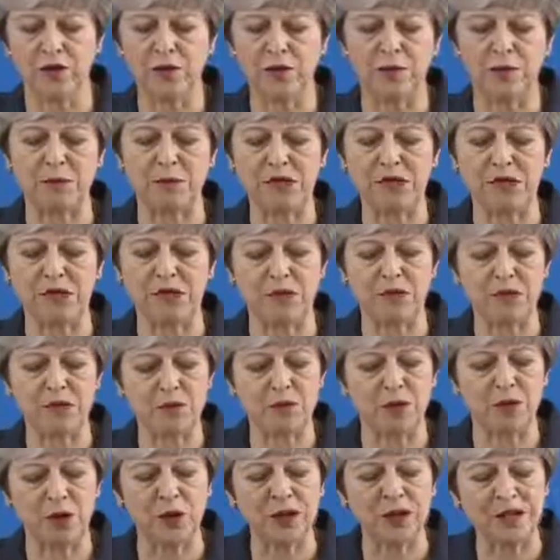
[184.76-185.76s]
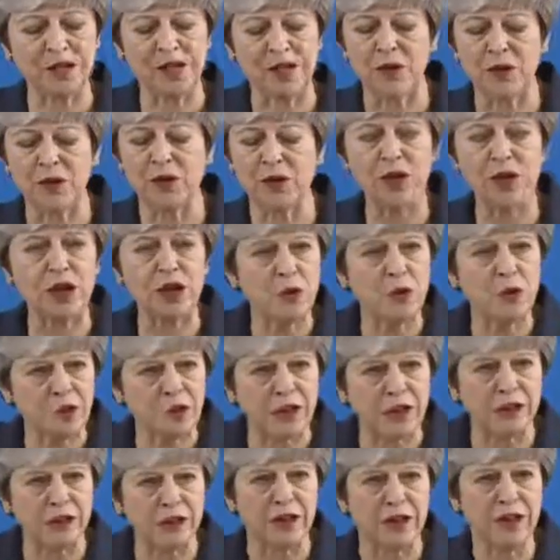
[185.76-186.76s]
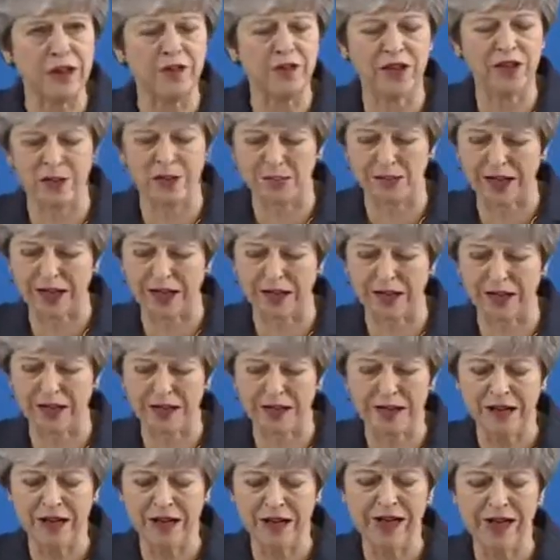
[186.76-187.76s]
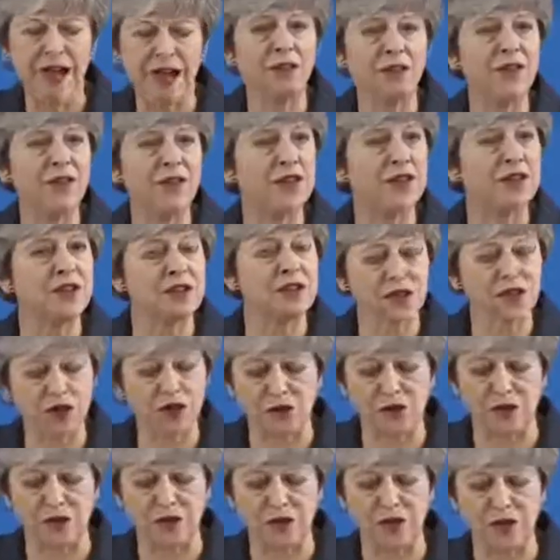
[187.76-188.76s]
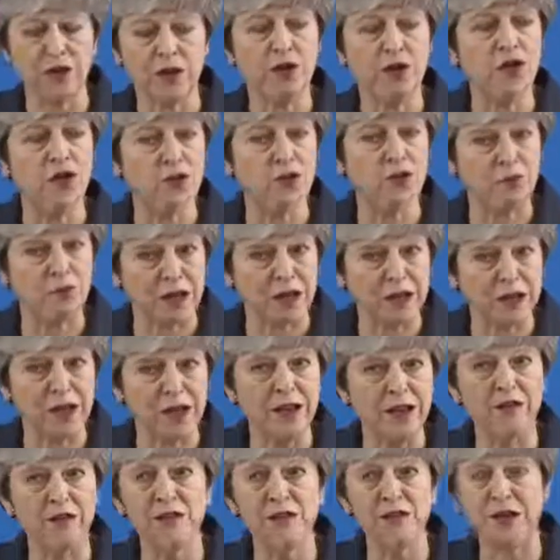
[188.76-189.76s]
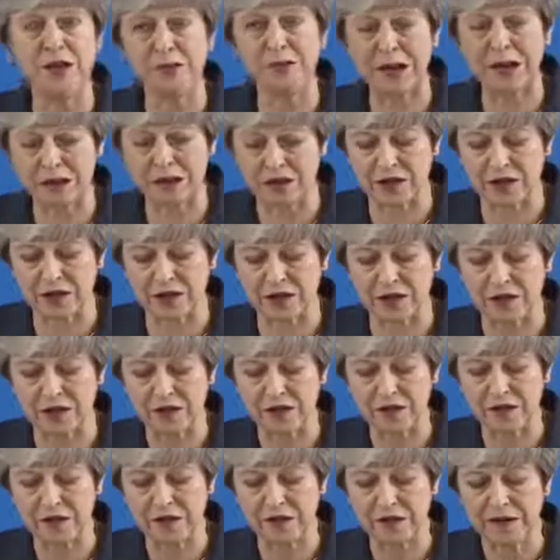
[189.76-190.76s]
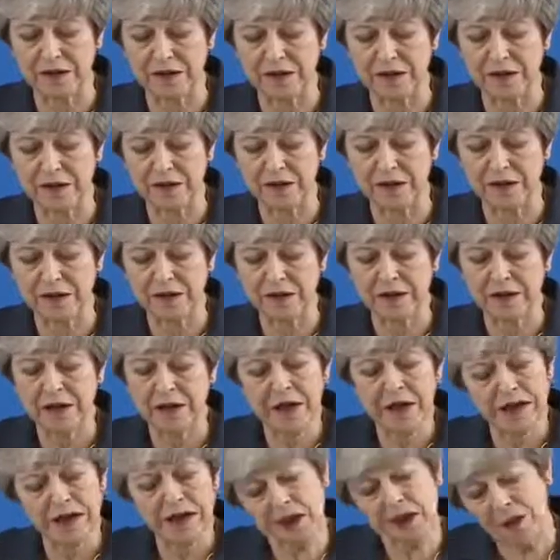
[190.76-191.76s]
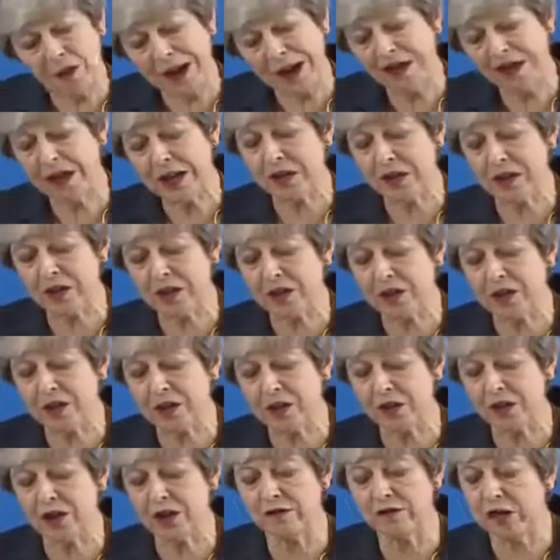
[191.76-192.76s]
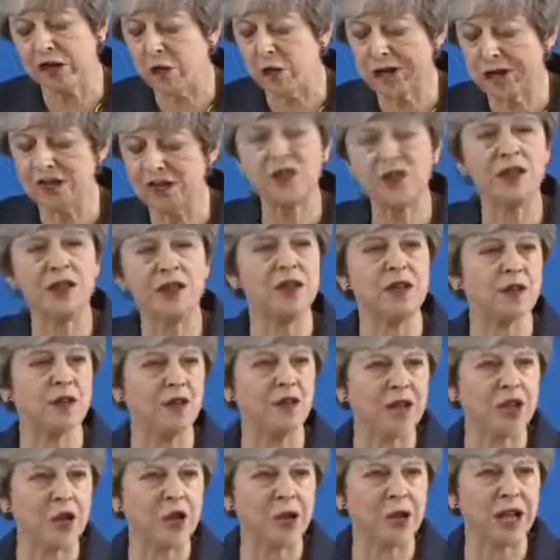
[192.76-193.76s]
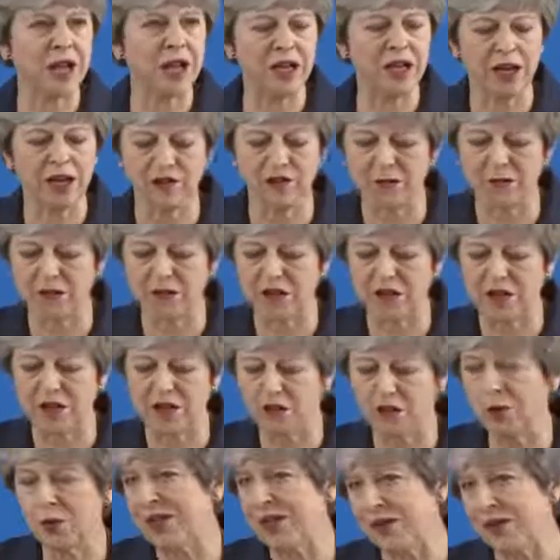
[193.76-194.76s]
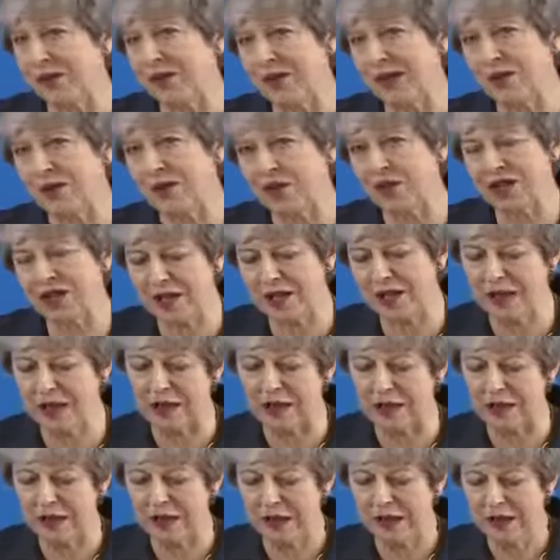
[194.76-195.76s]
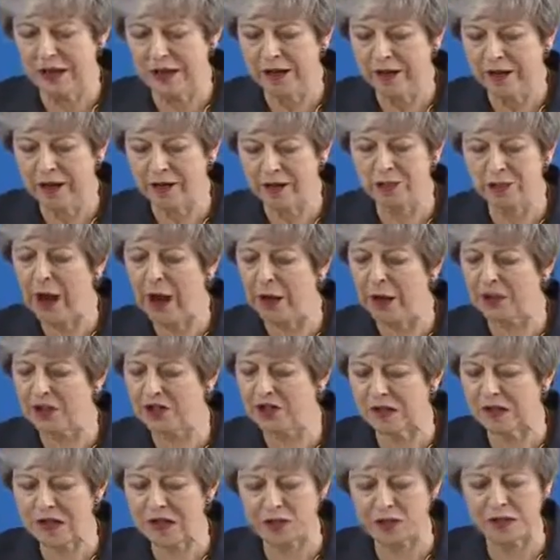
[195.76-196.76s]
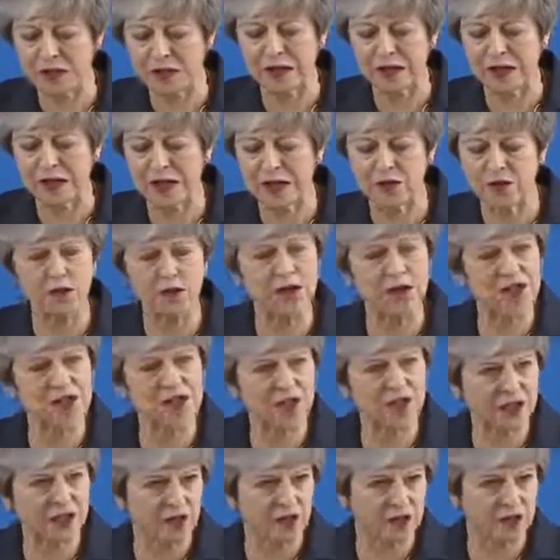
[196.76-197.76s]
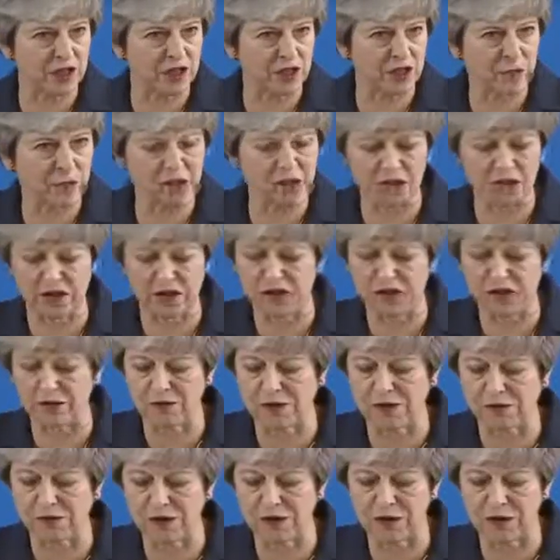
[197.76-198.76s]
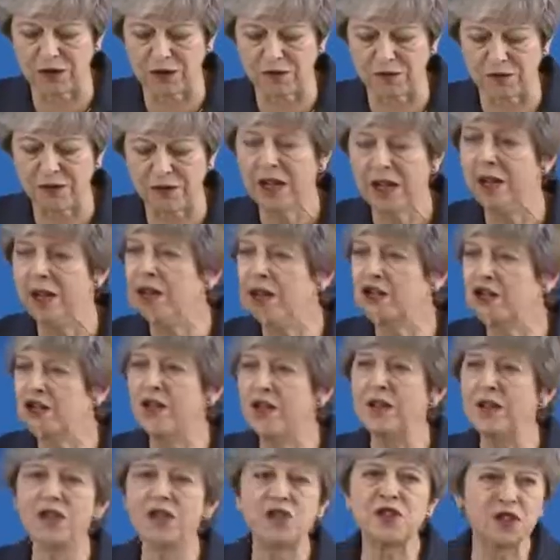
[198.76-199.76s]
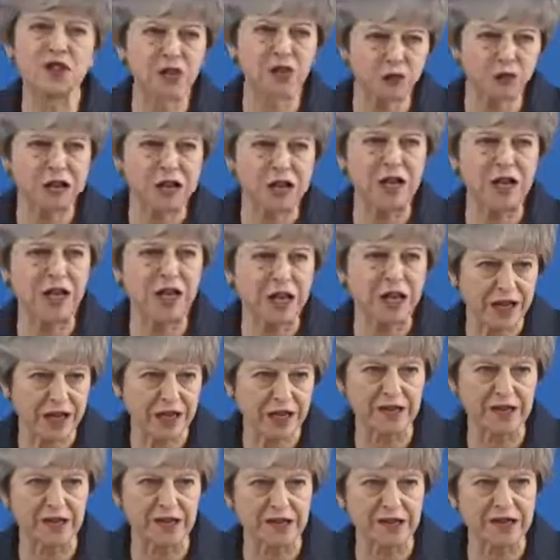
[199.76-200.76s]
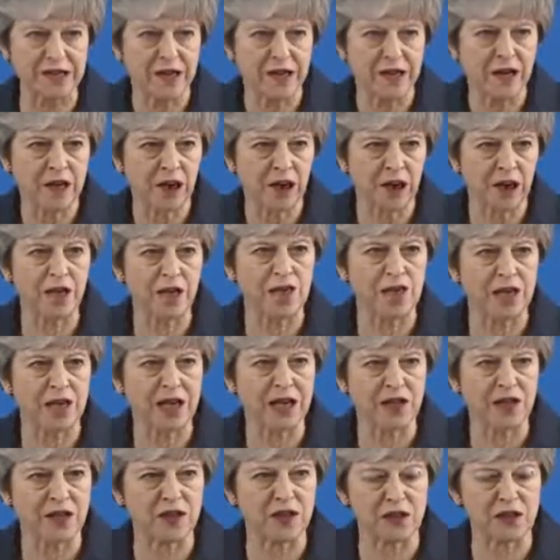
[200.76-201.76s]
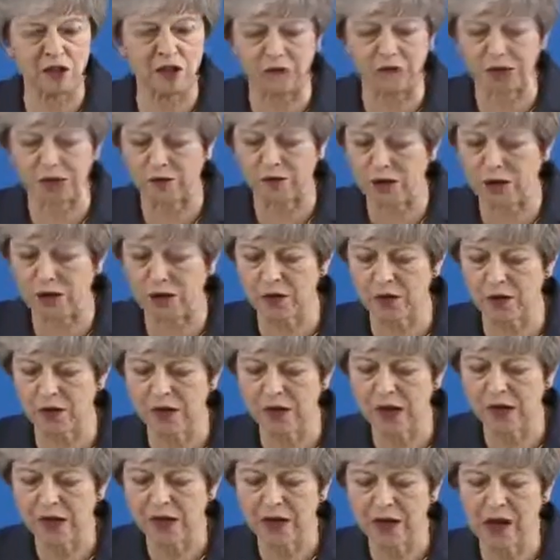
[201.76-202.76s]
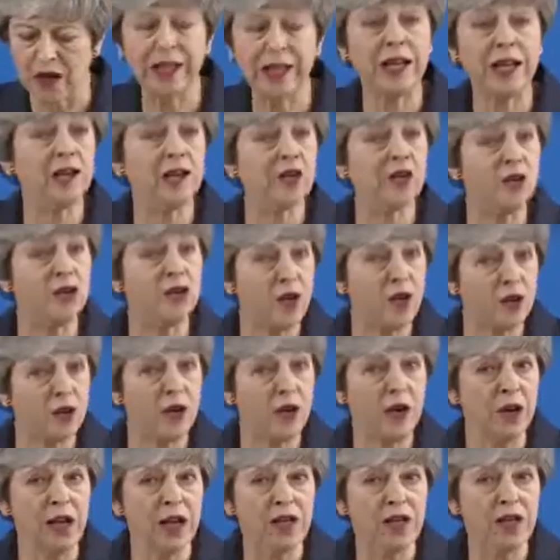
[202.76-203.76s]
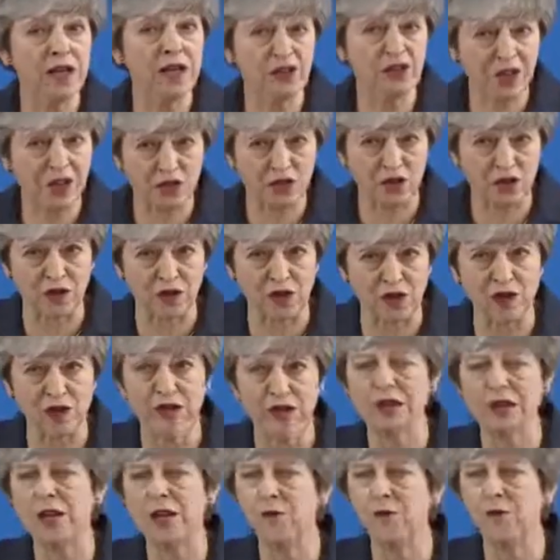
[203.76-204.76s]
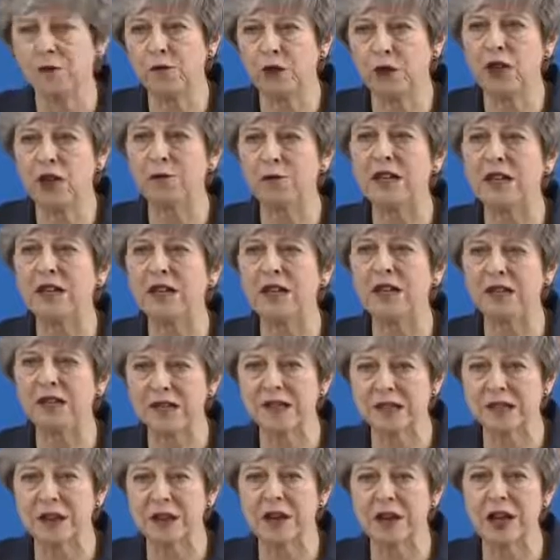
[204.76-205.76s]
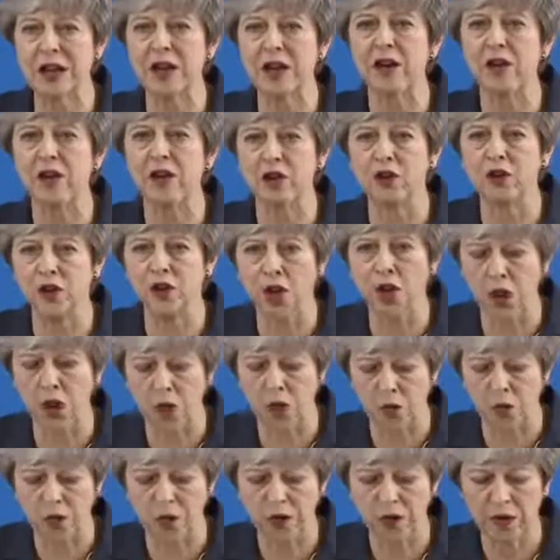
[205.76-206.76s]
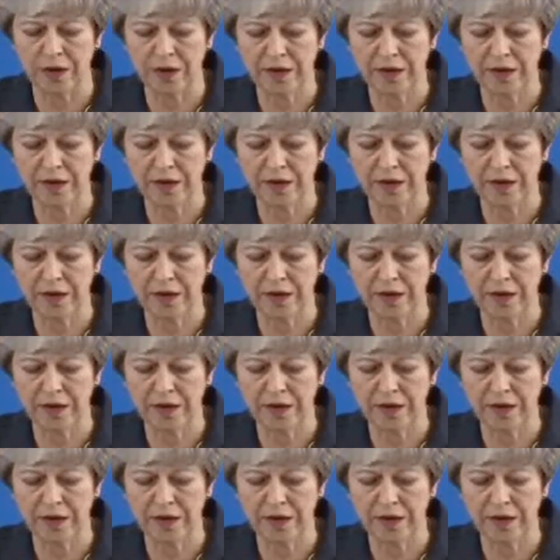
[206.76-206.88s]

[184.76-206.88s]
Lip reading: of 10 percentage points gave the Union their backing, and their decision should be respected. So when Nicola Sturgeon requested of the UK government in 2017 the power to legislate for a second independence referendum, just 3 years after that historic vote, I had no hesitation in firmly saying no.